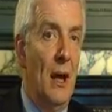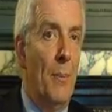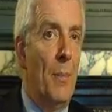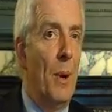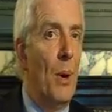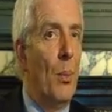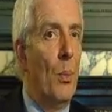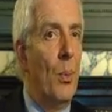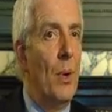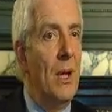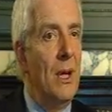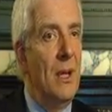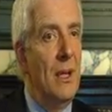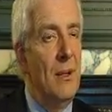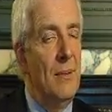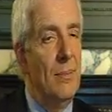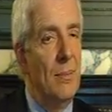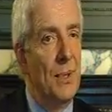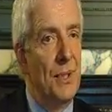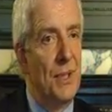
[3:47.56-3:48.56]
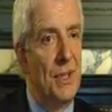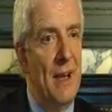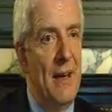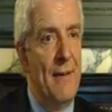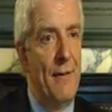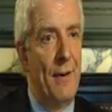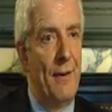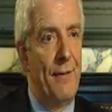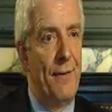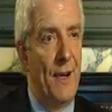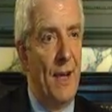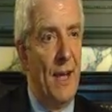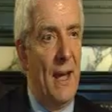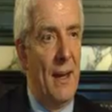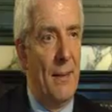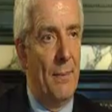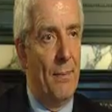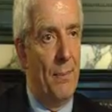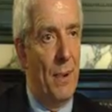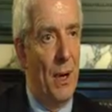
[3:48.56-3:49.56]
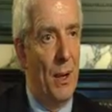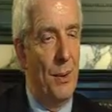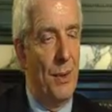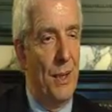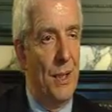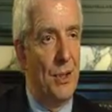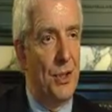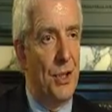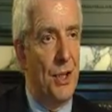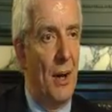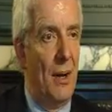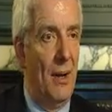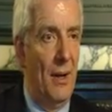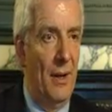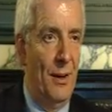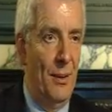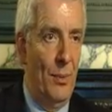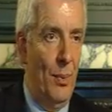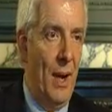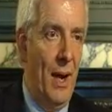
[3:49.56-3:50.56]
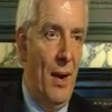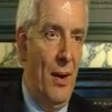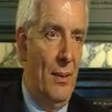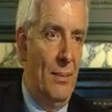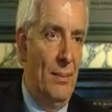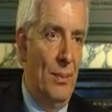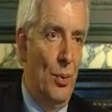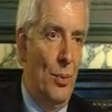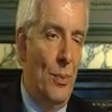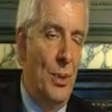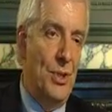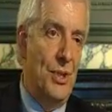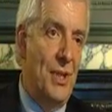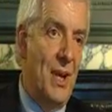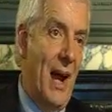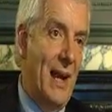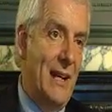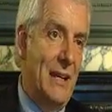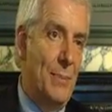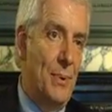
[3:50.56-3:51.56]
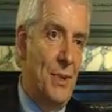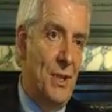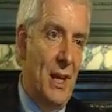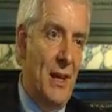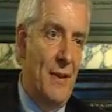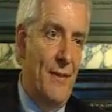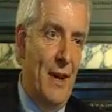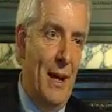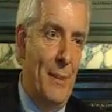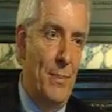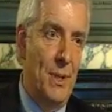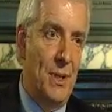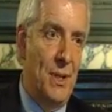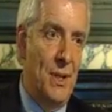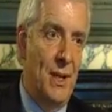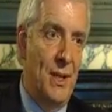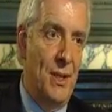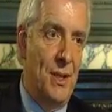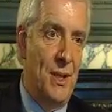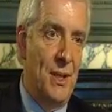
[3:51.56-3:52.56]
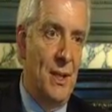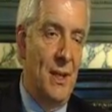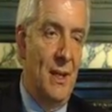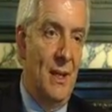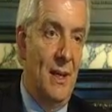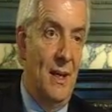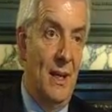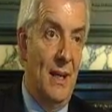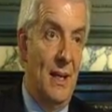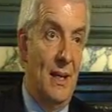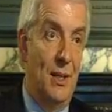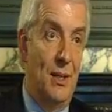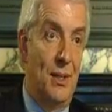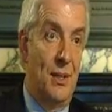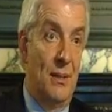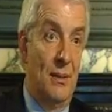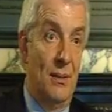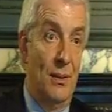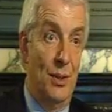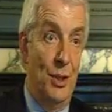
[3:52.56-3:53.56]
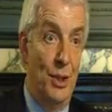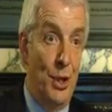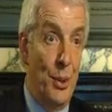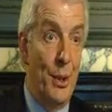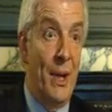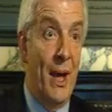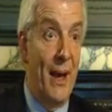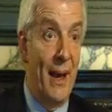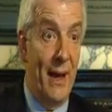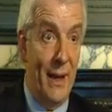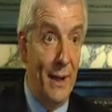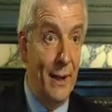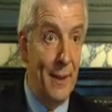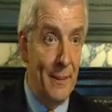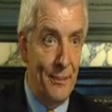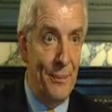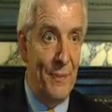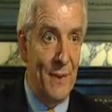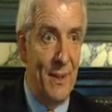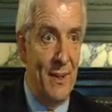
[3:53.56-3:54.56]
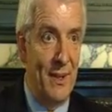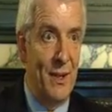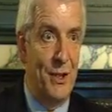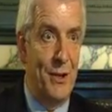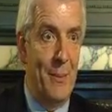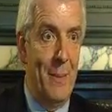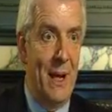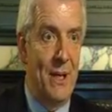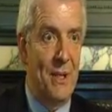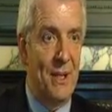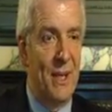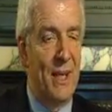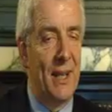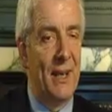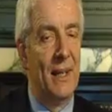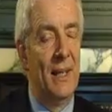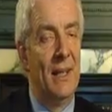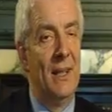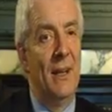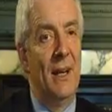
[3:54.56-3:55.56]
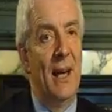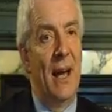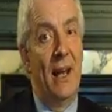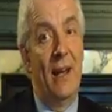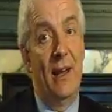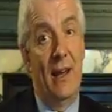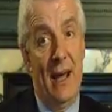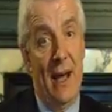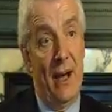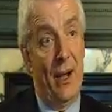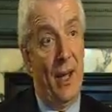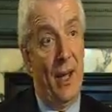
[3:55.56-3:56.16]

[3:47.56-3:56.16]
But we must never forget, both in Scotland, where almost 90% of our business is UK, is domestic, and in our